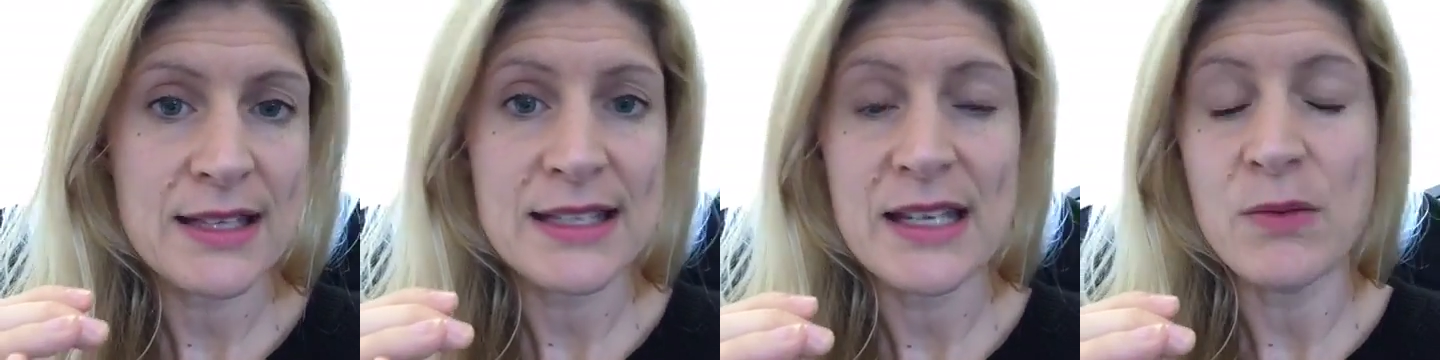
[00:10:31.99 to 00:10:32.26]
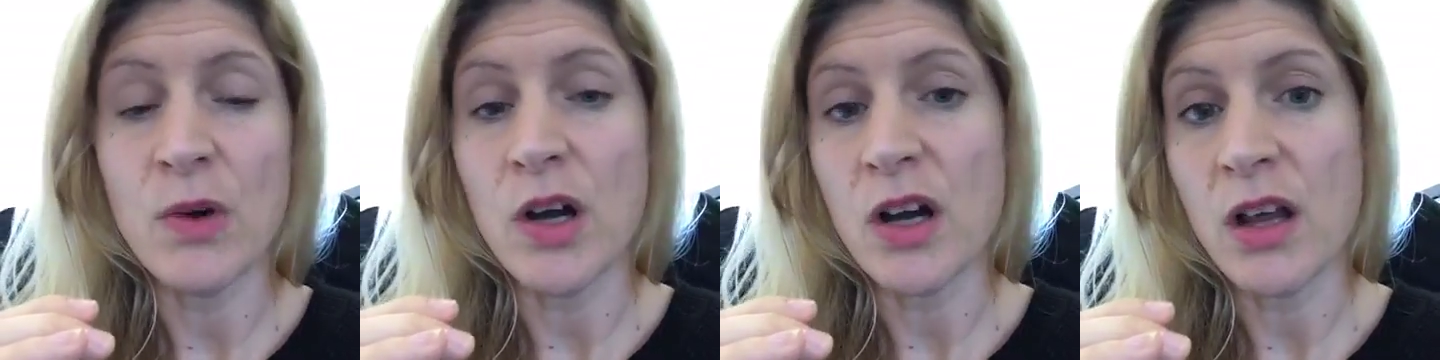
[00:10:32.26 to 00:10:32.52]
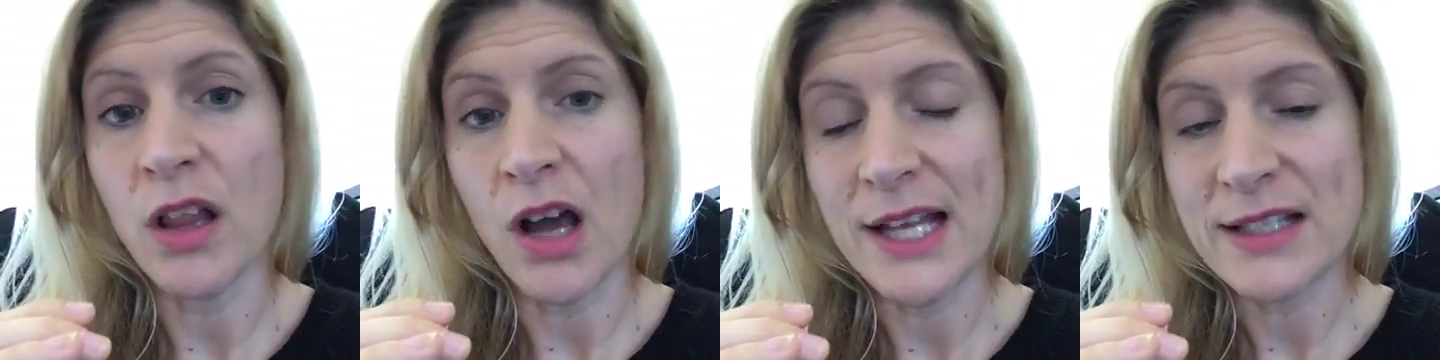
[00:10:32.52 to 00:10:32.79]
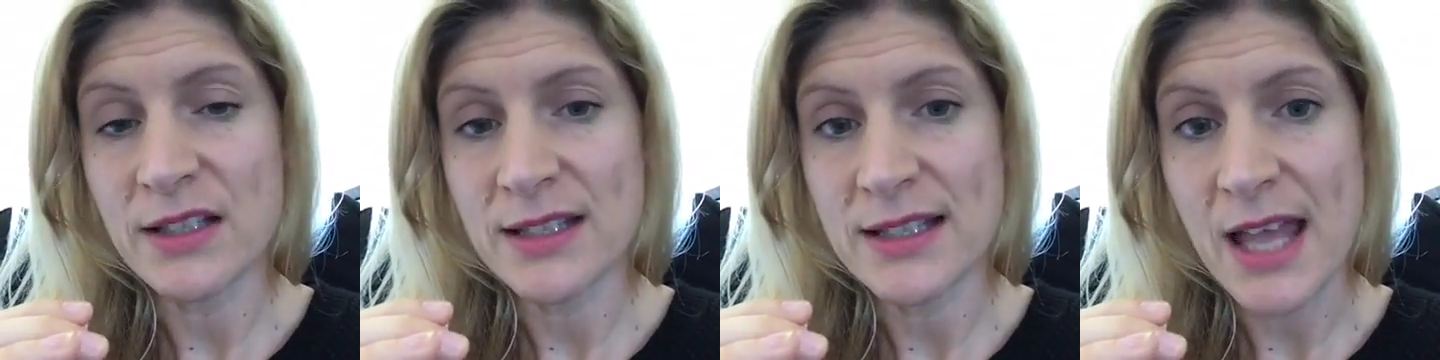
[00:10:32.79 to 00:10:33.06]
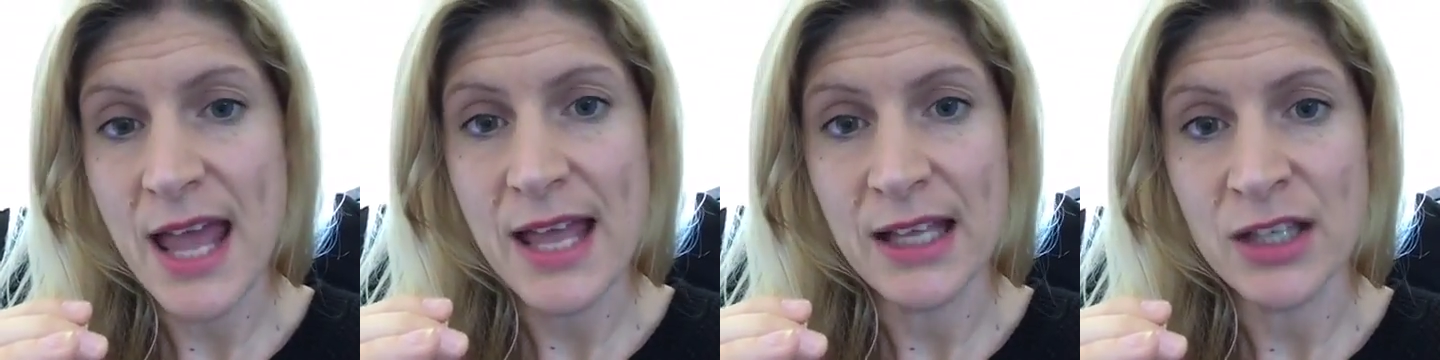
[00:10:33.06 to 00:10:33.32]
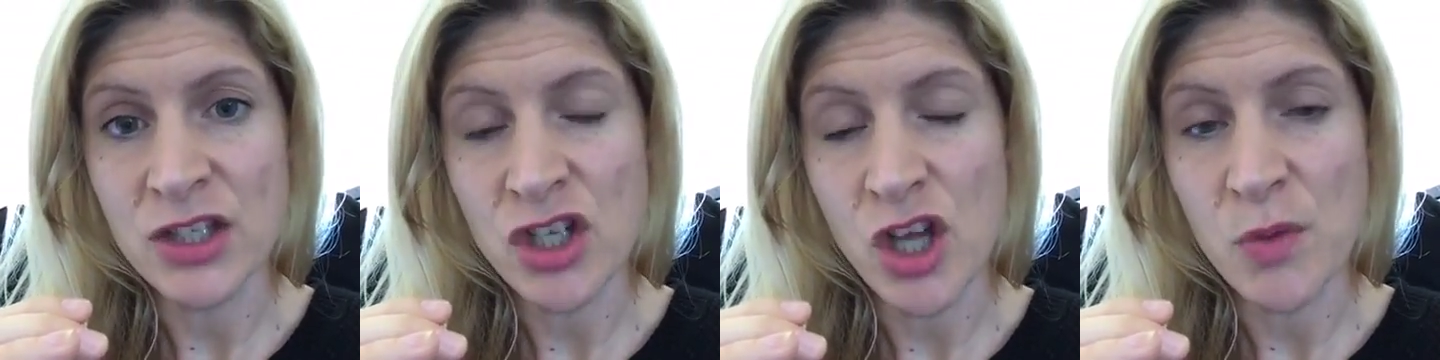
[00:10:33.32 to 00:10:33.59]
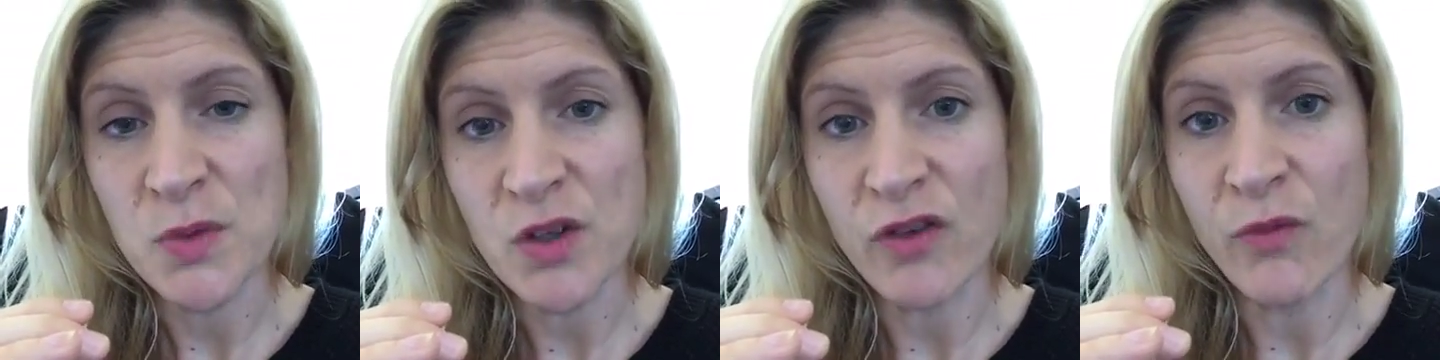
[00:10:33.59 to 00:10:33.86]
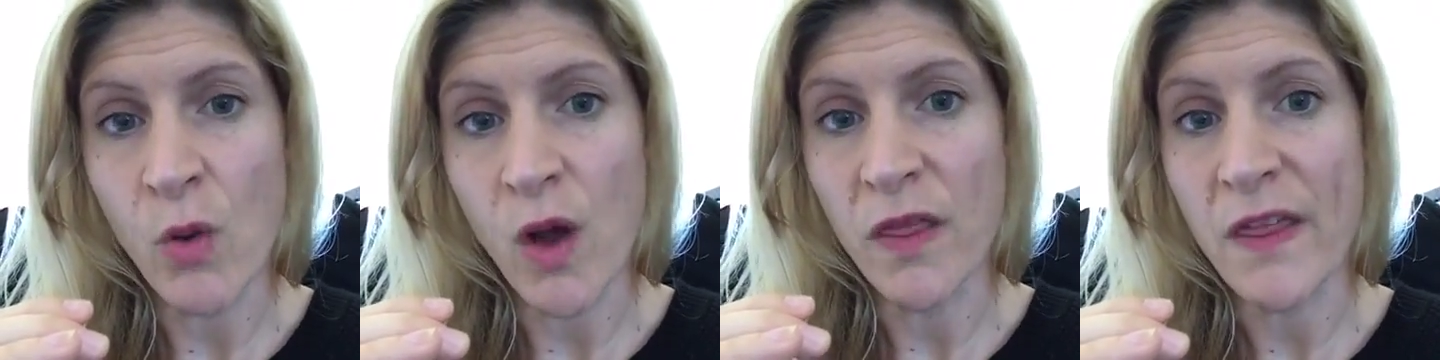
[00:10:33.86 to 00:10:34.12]
see what clients are saying in terms
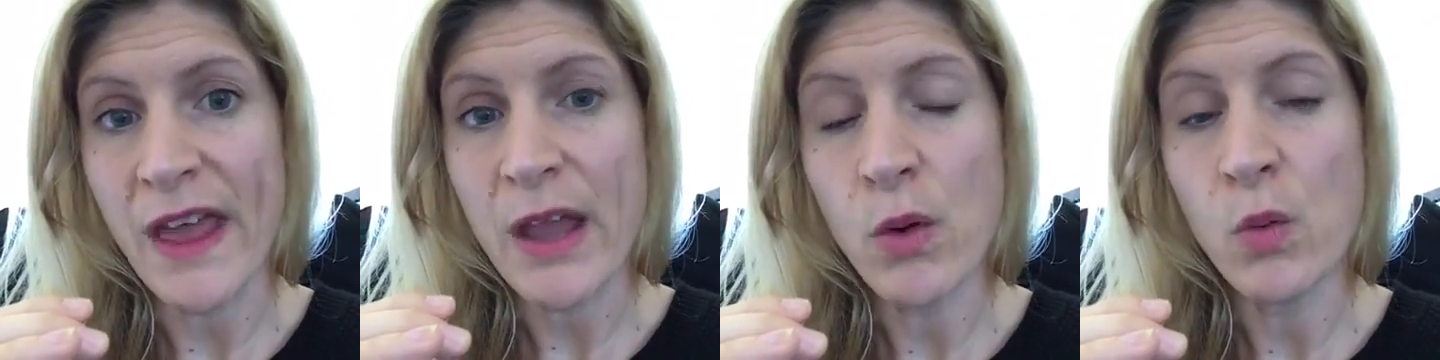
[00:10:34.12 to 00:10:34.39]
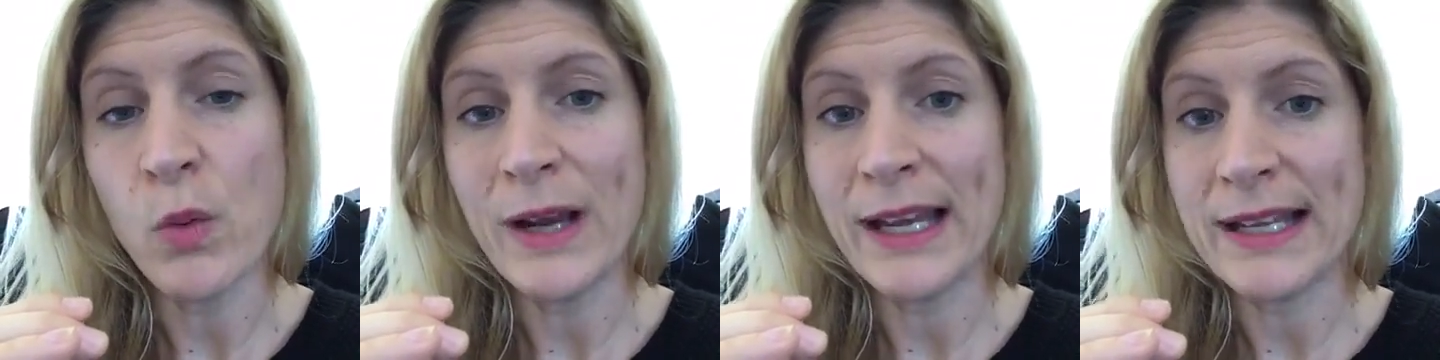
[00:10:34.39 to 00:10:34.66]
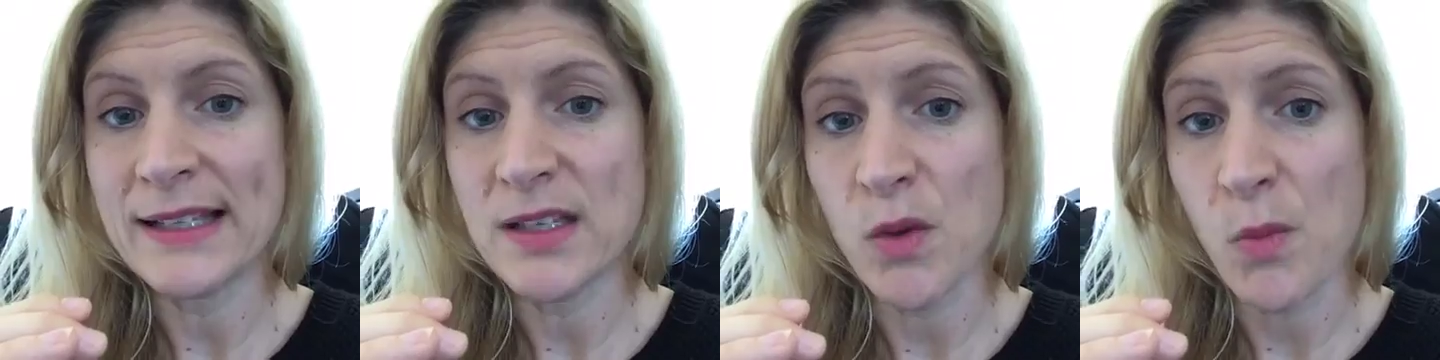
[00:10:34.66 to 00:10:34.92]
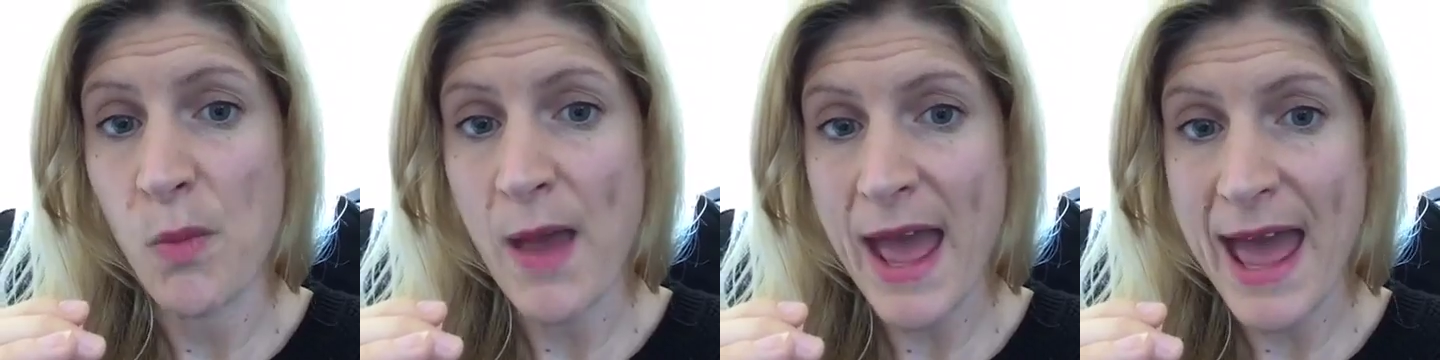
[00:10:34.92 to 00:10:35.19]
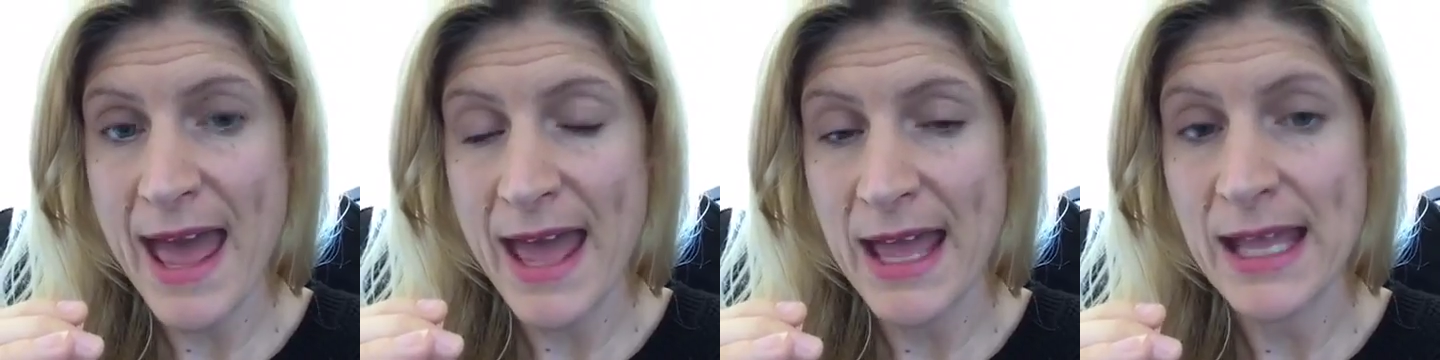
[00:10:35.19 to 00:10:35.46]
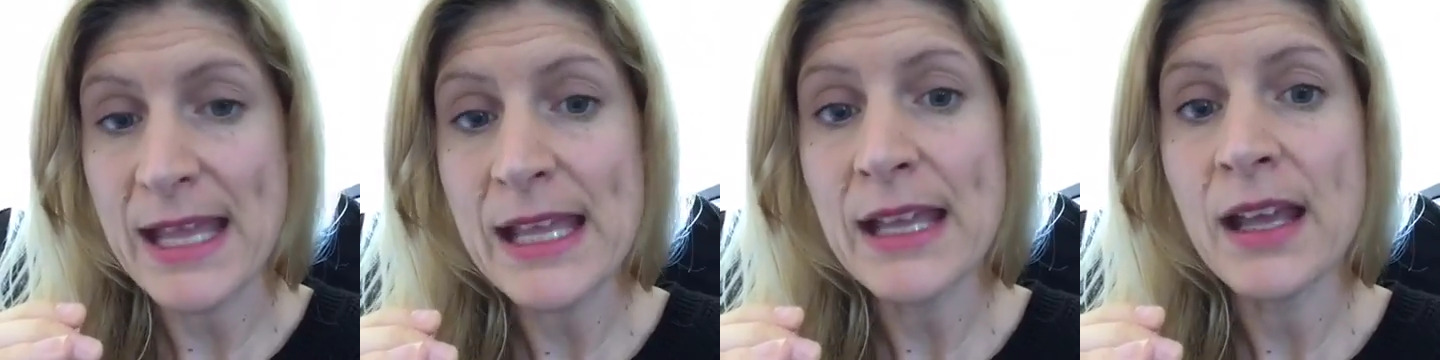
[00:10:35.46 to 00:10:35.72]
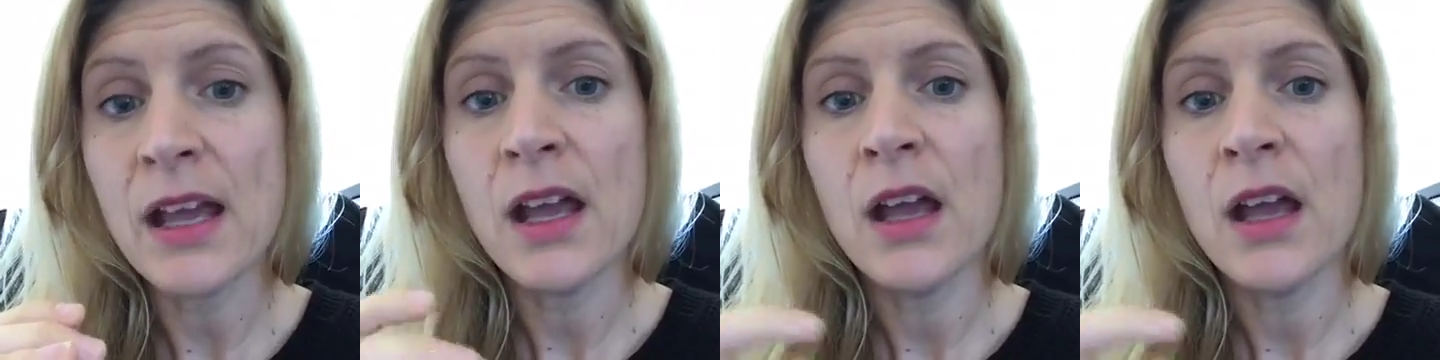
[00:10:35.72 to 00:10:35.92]
of what they are willing to pay